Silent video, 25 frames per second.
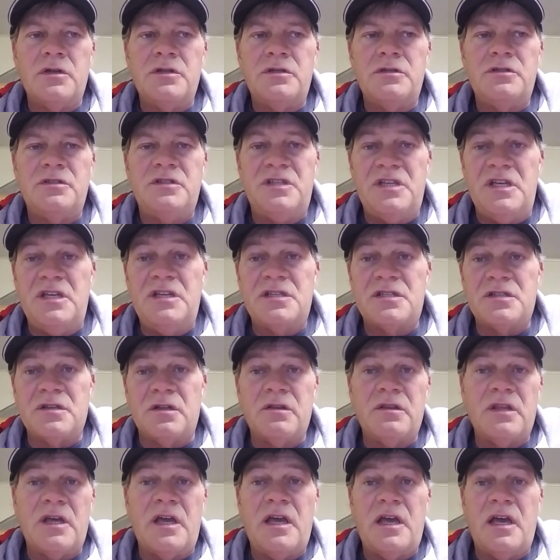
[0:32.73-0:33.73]

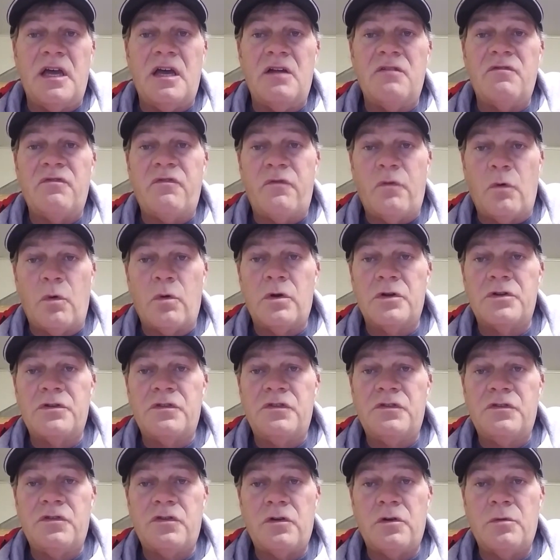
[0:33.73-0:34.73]
diesel that had 4
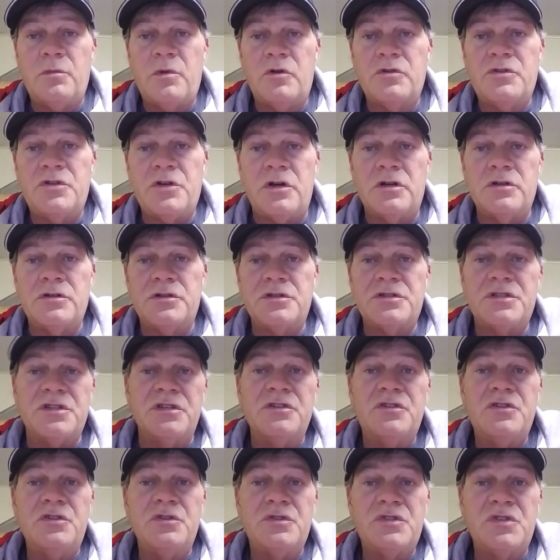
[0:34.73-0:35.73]
turbochargers
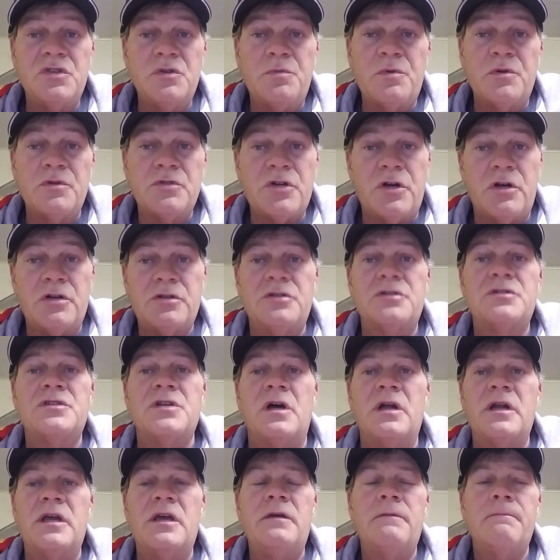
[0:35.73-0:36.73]
and 2 superchargers
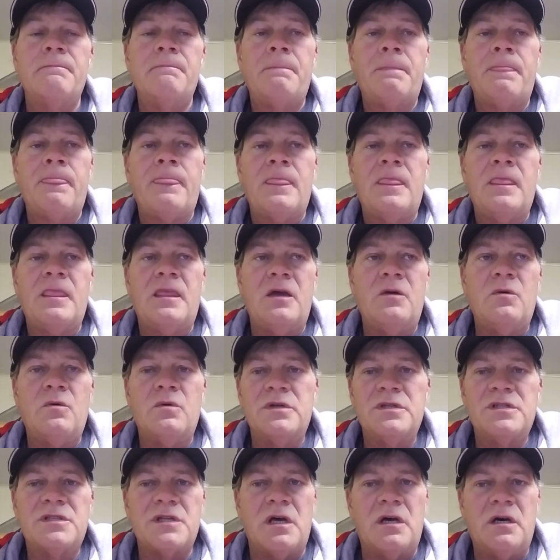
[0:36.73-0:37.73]
on it that
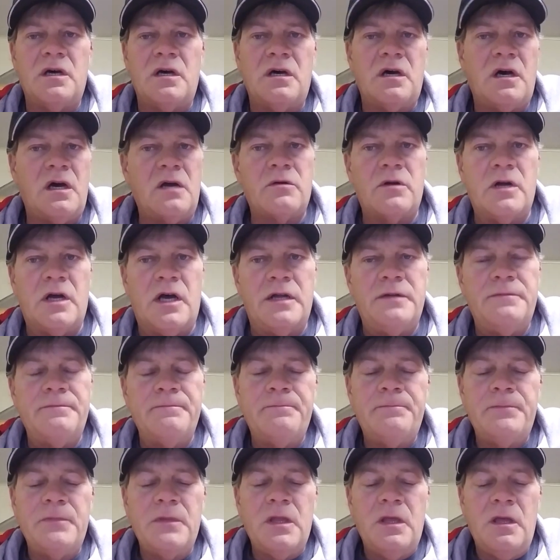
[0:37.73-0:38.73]
was a hot rod.
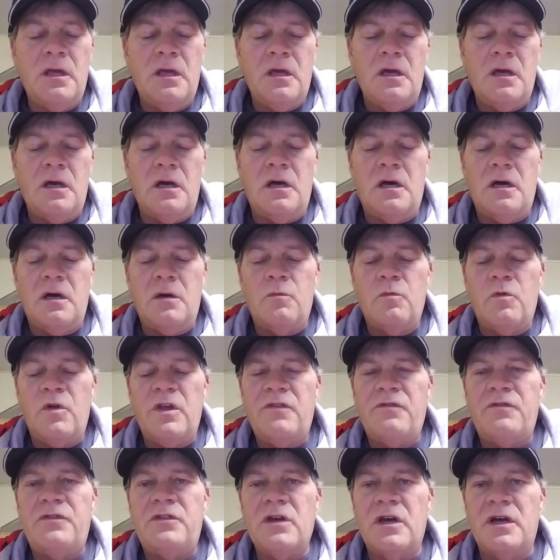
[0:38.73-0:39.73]

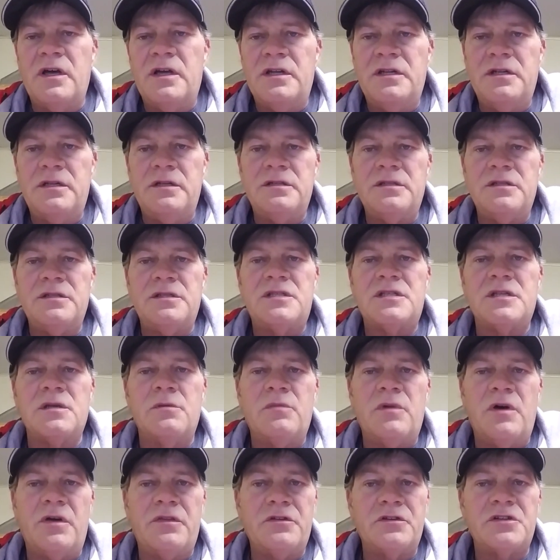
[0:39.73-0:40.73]
We've done
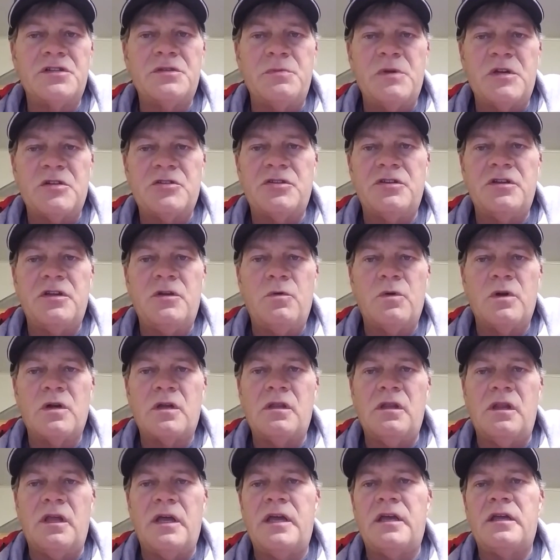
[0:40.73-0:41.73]
some other specialty
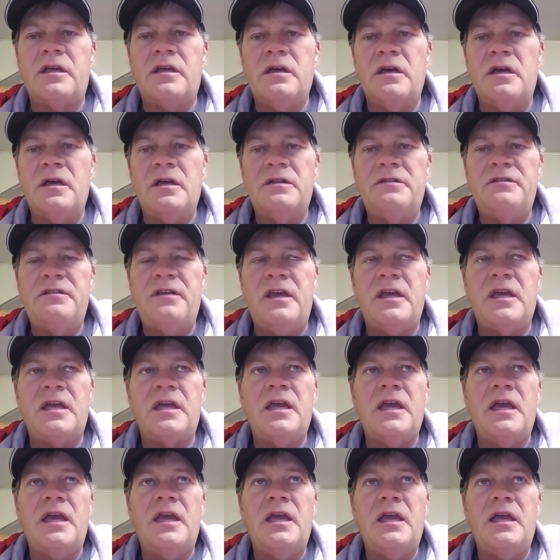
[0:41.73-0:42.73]
work, like
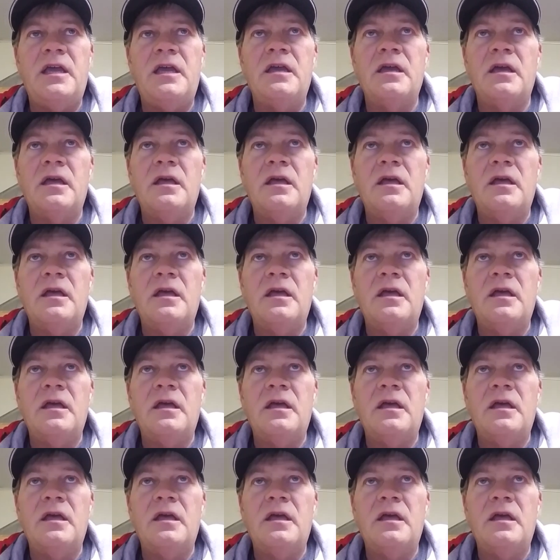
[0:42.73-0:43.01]
take a